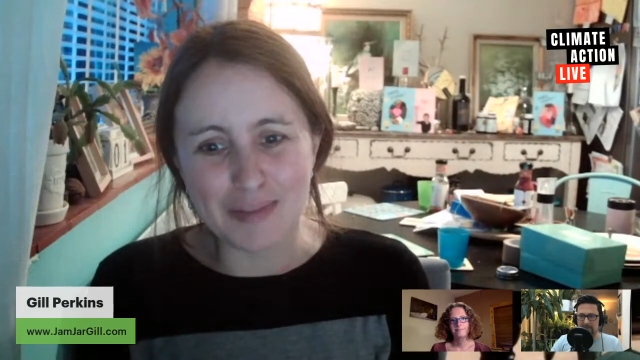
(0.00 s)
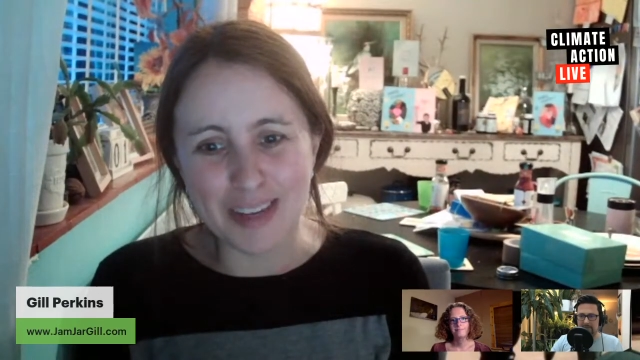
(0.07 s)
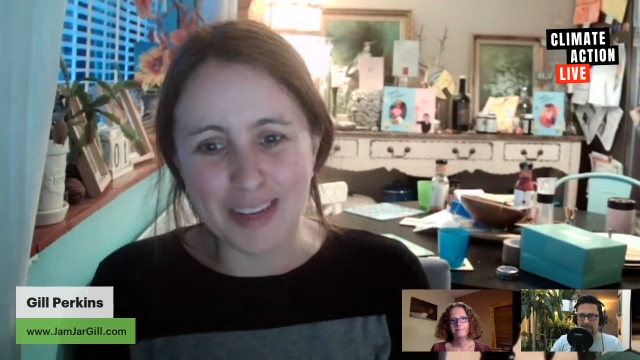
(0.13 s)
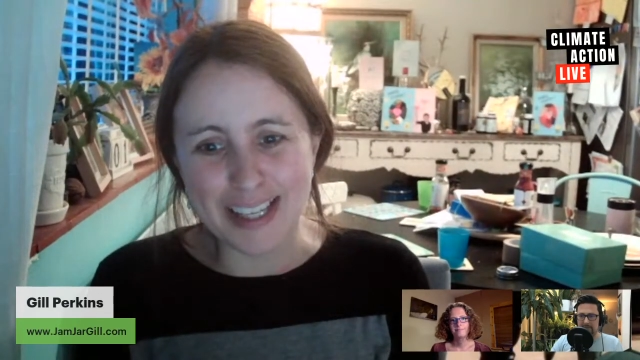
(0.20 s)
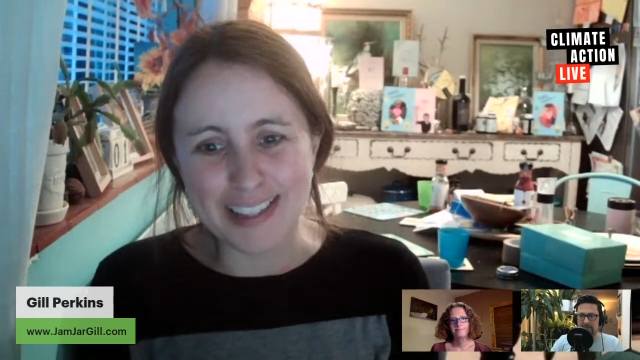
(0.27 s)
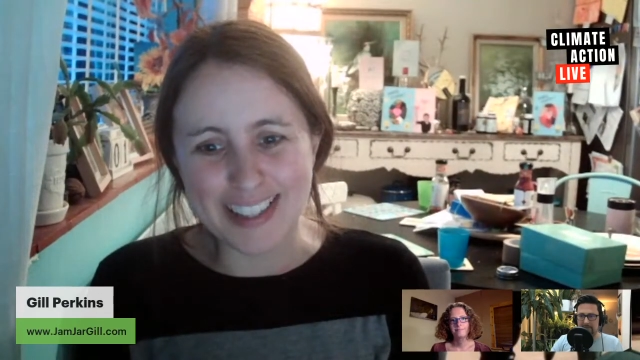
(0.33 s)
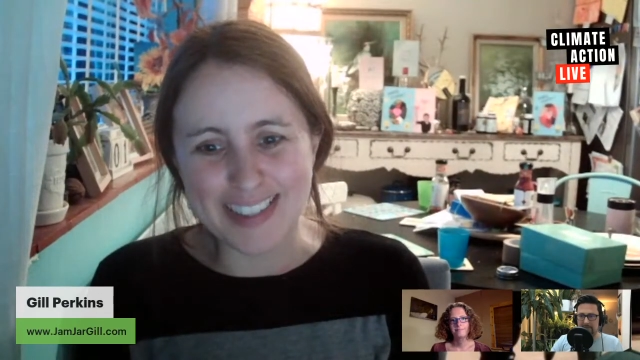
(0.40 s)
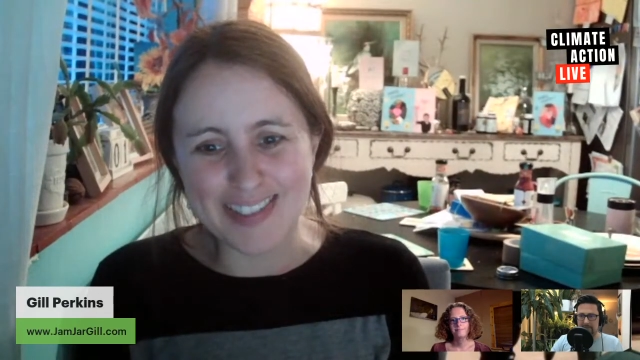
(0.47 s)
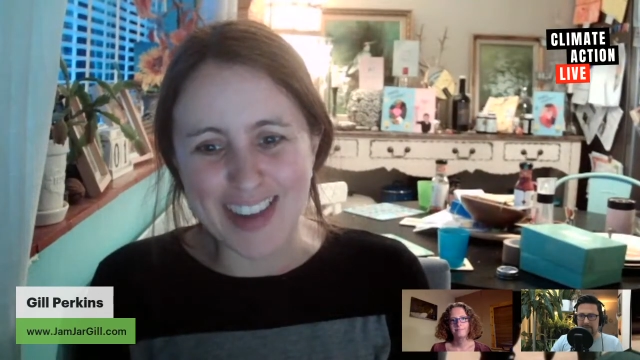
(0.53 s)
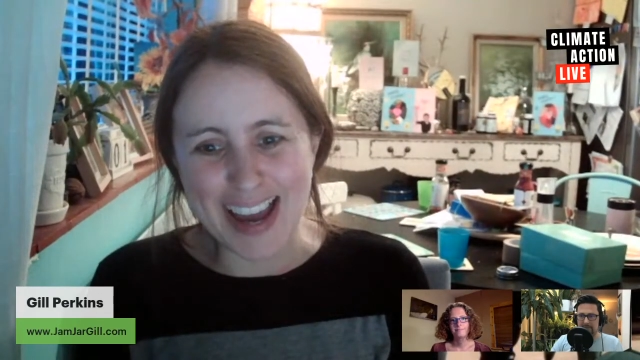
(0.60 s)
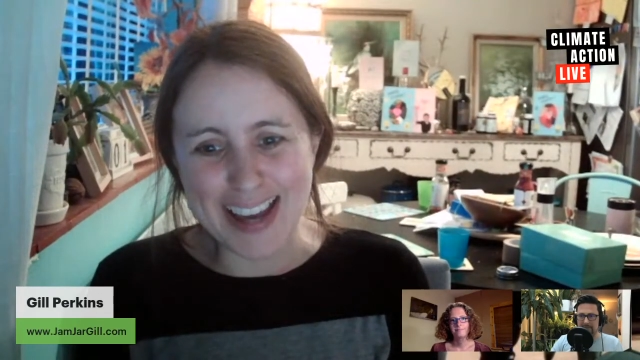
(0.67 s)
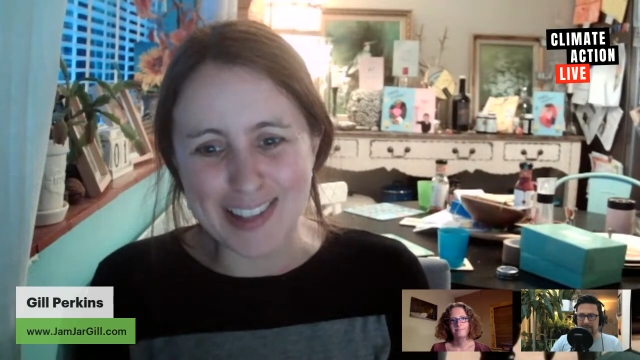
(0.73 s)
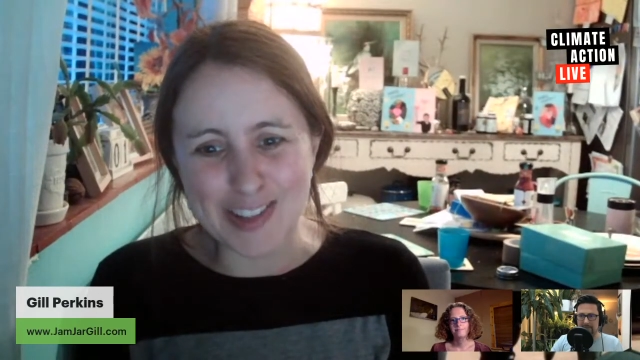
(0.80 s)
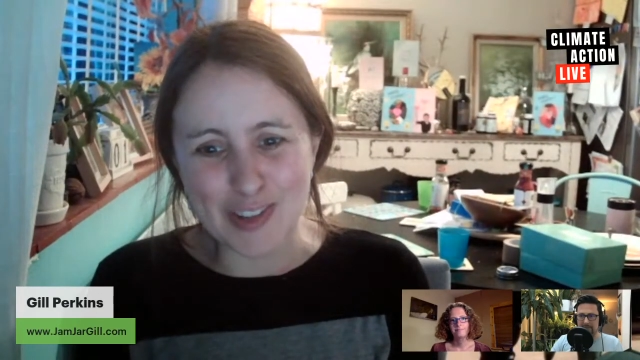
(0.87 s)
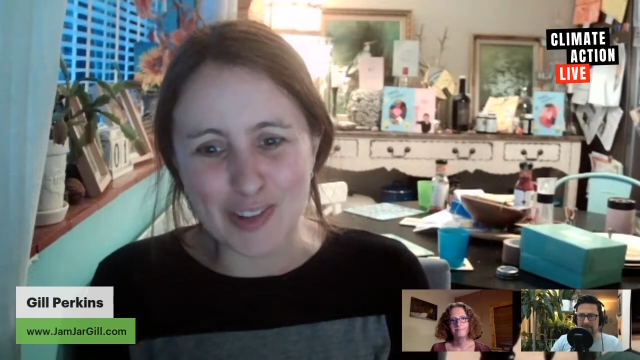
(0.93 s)
me some
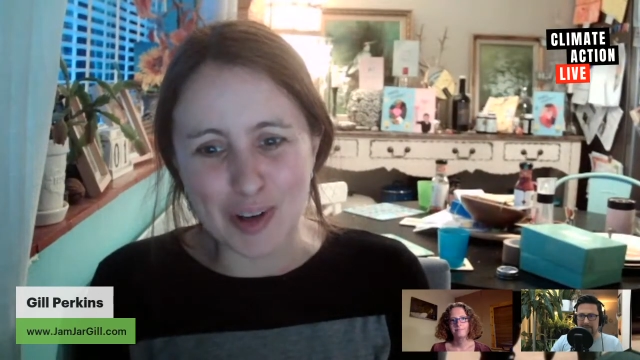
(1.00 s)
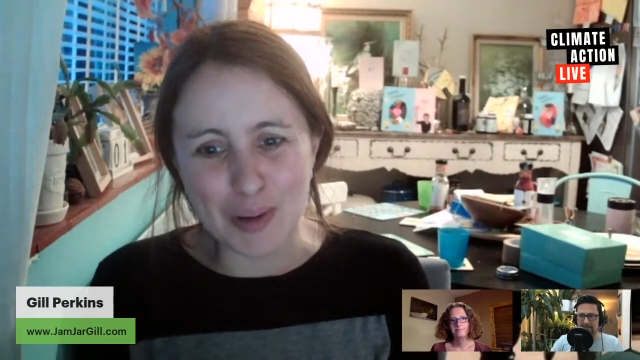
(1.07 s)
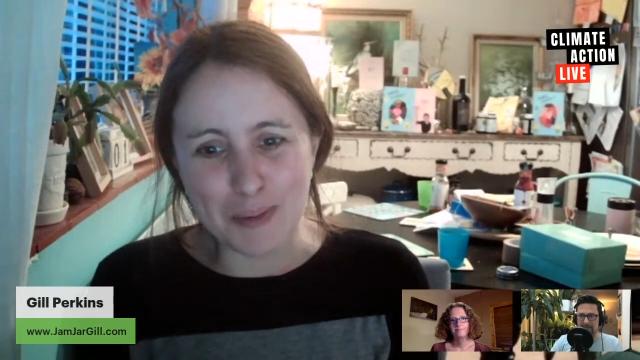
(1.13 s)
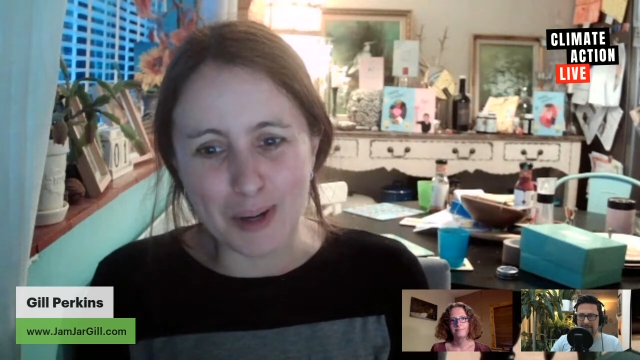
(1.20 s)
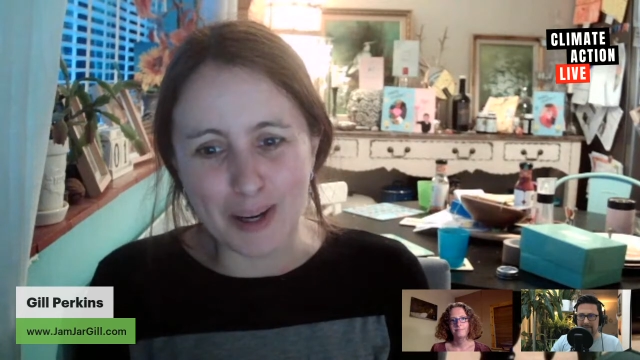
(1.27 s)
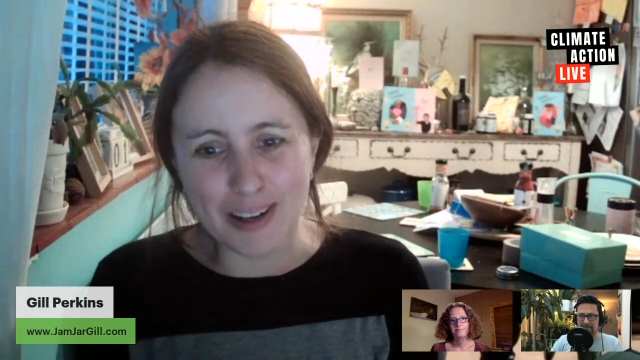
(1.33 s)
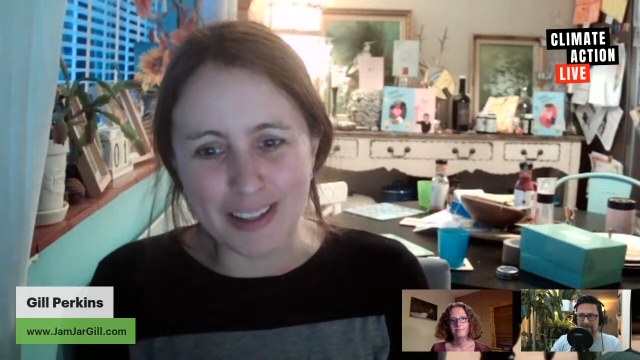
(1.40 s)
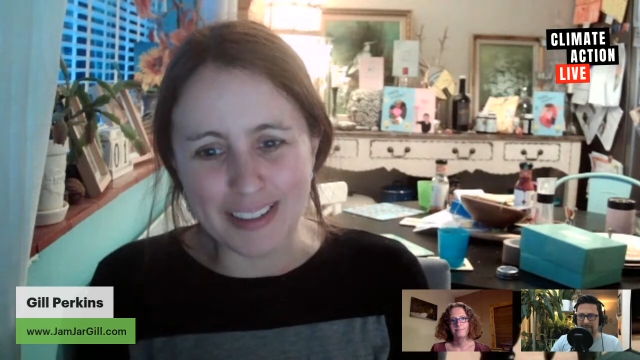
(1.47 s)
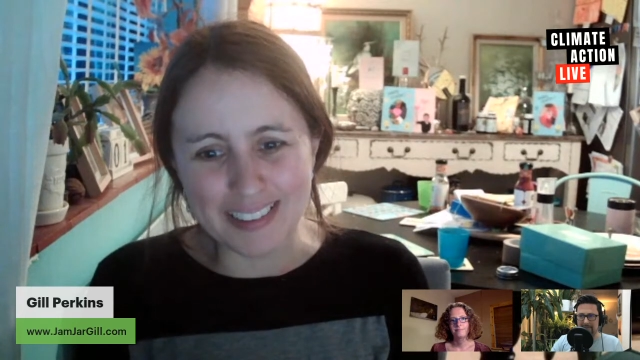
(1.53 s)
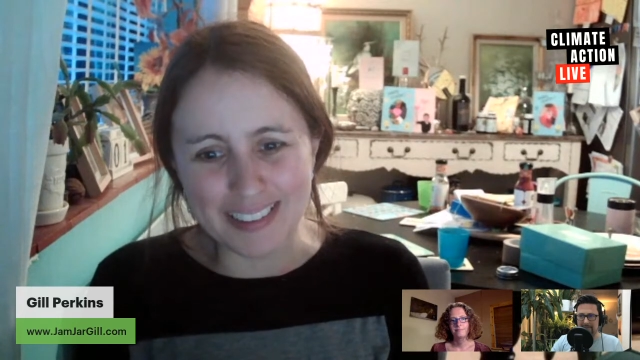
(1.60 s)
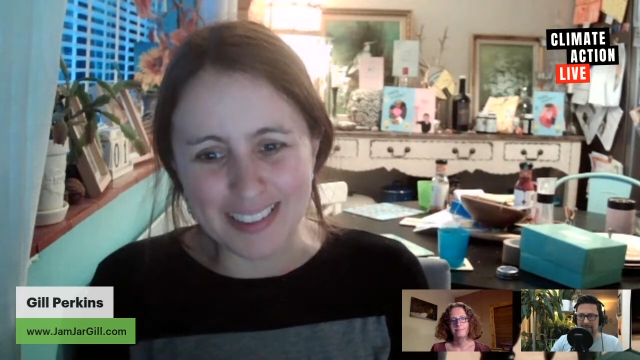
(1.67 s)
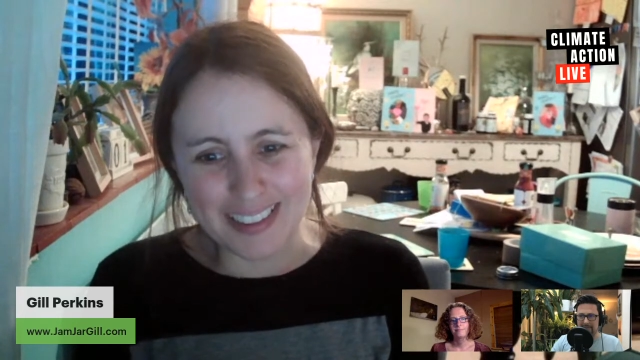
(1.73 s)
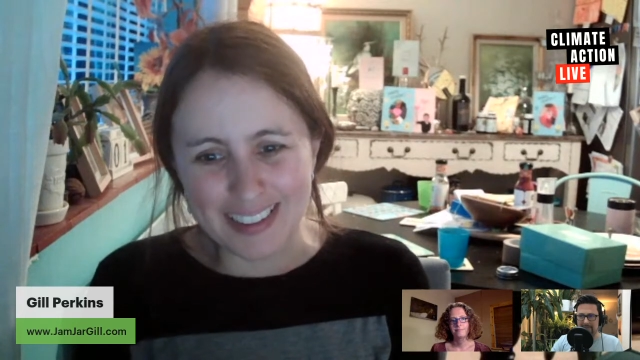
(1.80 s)
eggs, or I buy